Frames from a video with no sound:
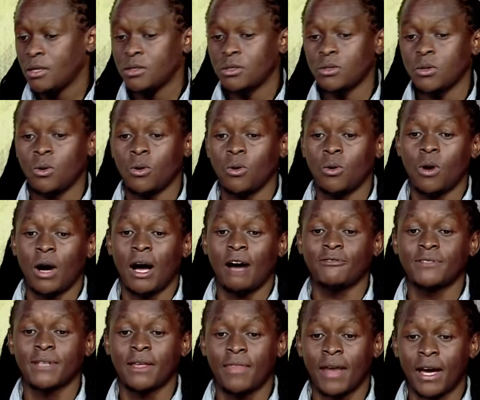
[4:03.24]
So
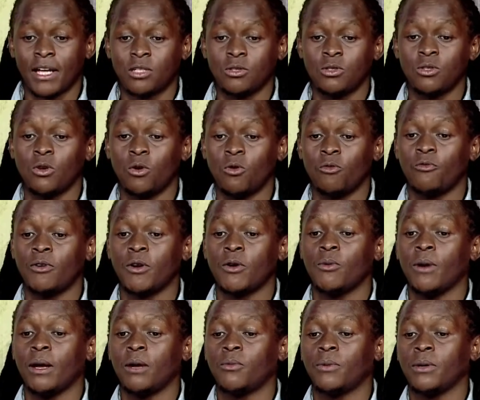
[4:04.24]
after that, you know very
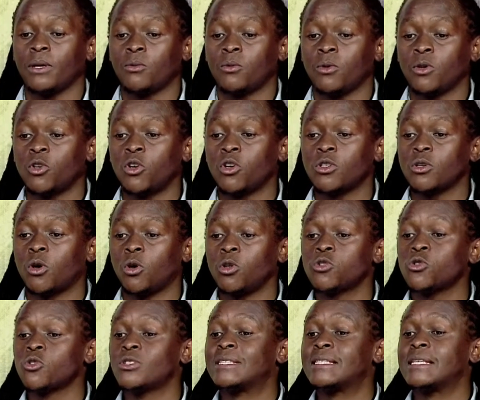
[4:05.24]
well we, we could not
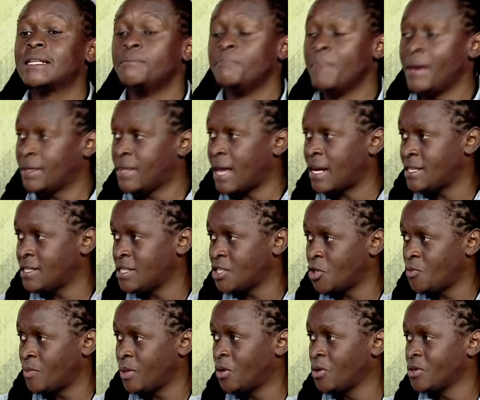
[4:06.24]
also still make that
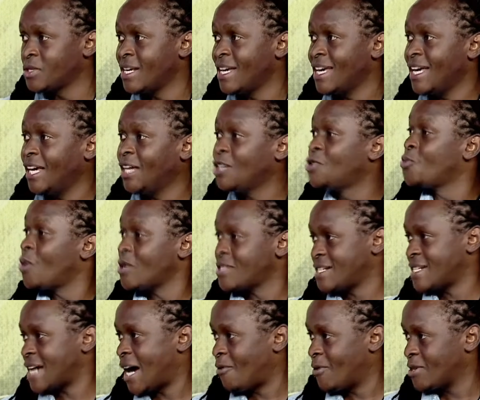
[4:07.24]
decision because it
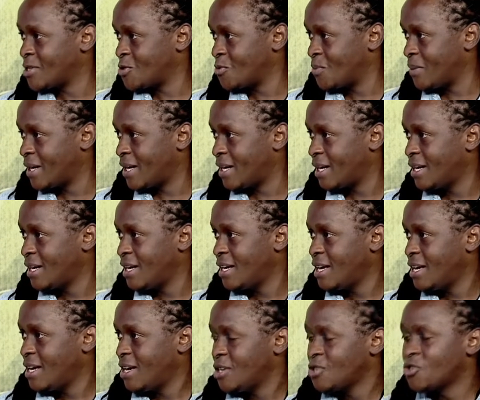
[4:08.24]
wasn't ours to make.
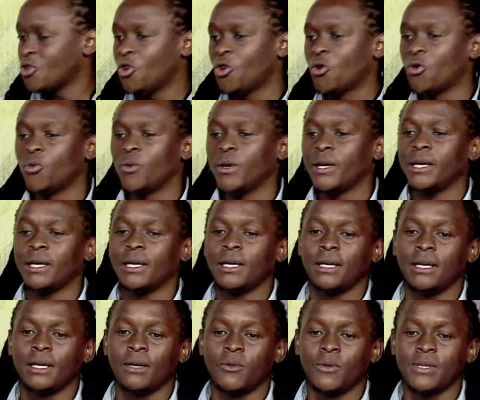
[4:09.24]
Yes. So
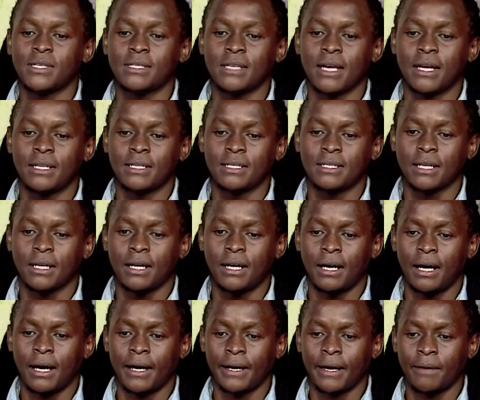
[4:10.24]
we we sent
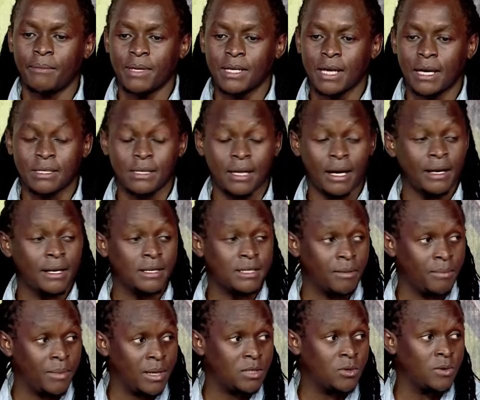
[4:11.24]
uh, an, an S
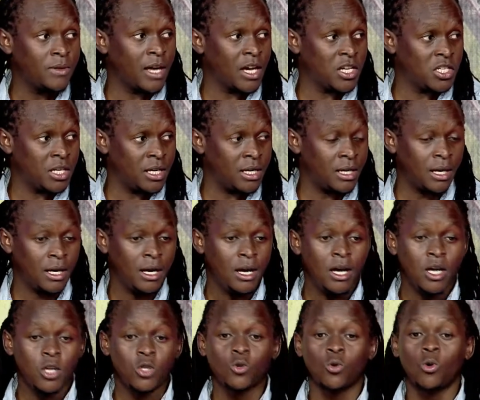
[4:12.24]
M S with the agenda
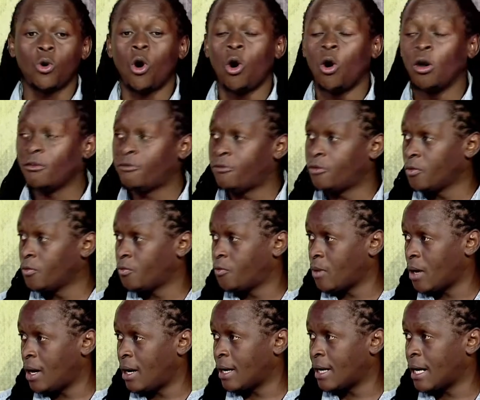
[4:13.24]
to all
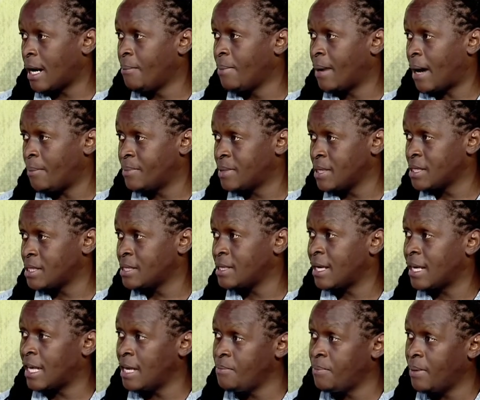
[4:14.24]
uh, club captains in
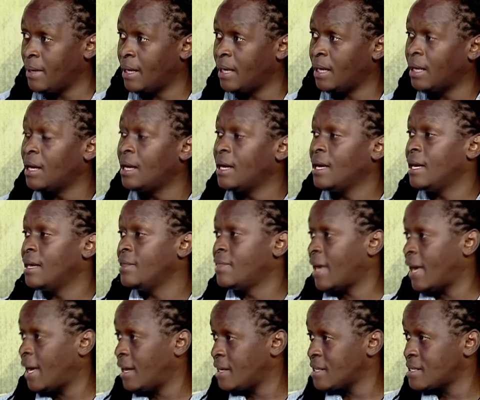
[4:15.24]
the K P L, in
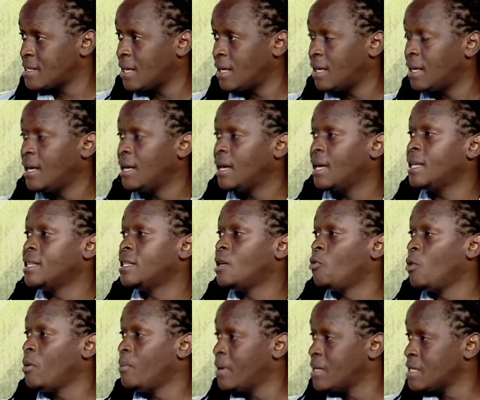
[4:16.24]
the N S L, in the
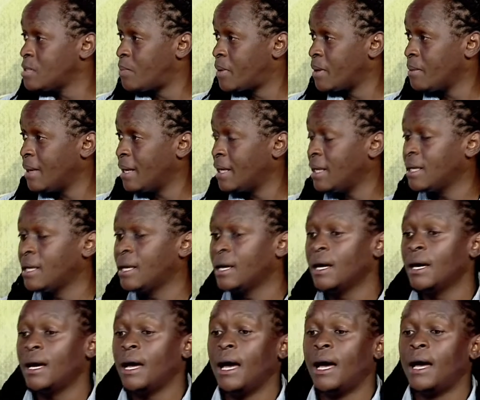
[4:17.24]
Women's Premier League,
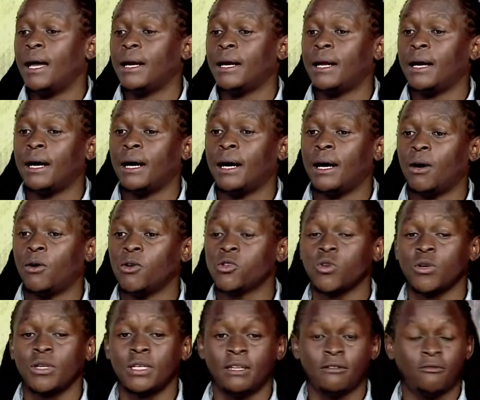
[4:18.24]
mm-hmm. and uh,
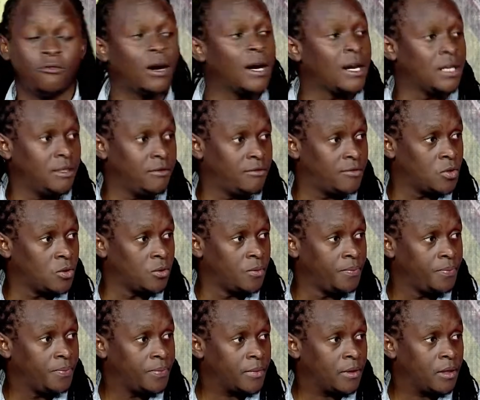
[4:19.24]
also in Div one and Div two.
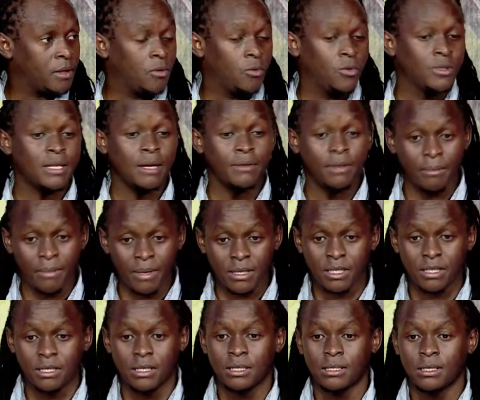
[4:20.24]
Yes. Yeah. We sent the
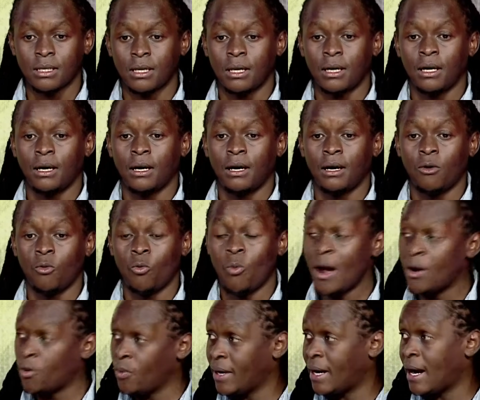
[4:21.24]
messages uh,
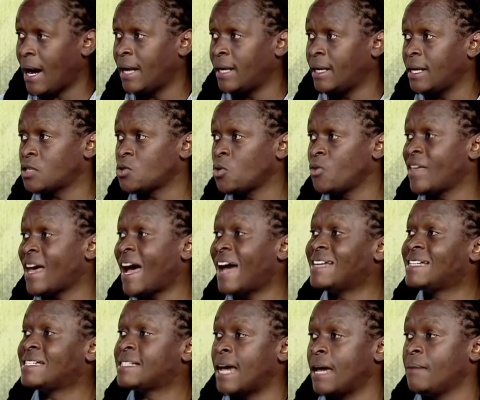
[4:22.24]
one week earlier, so they
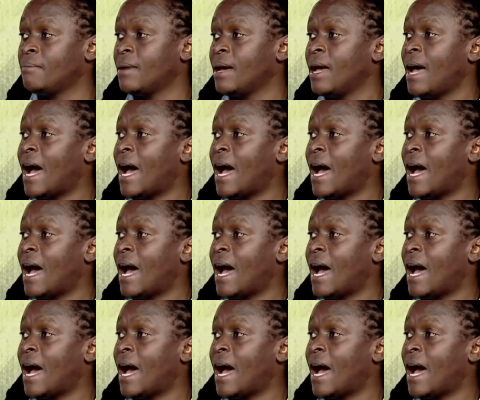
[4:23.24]
had time,